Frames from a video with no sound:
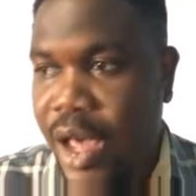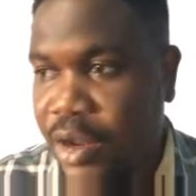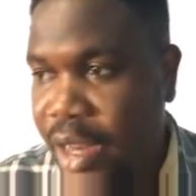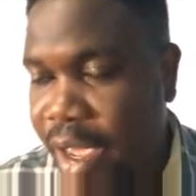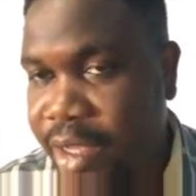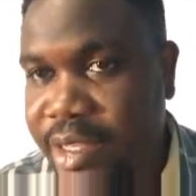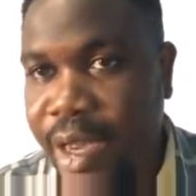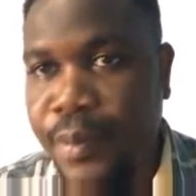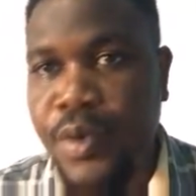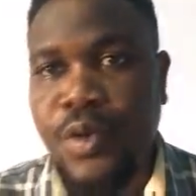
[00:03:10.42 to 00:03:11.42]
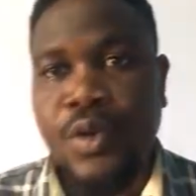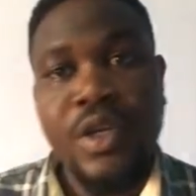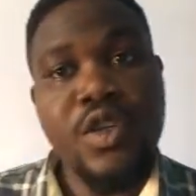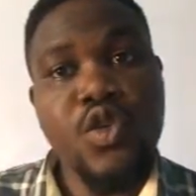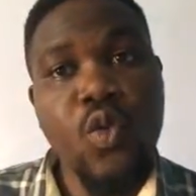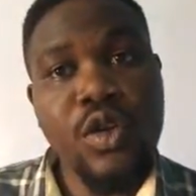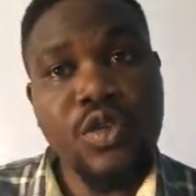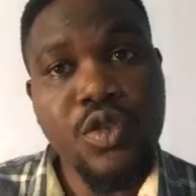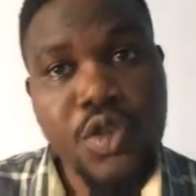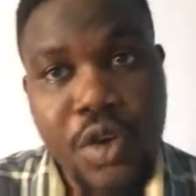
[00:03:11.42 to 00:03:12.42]
Another example is you
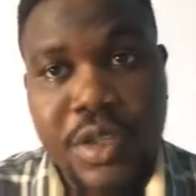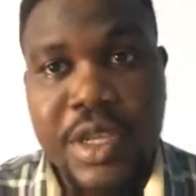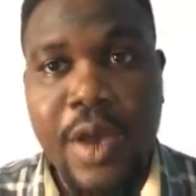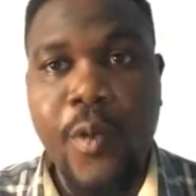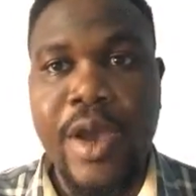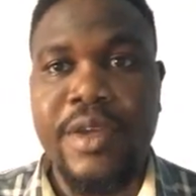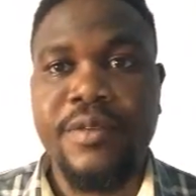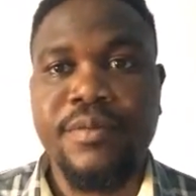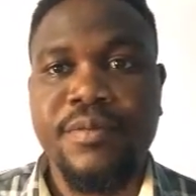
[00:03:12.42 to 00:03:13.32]
want to toss a coin,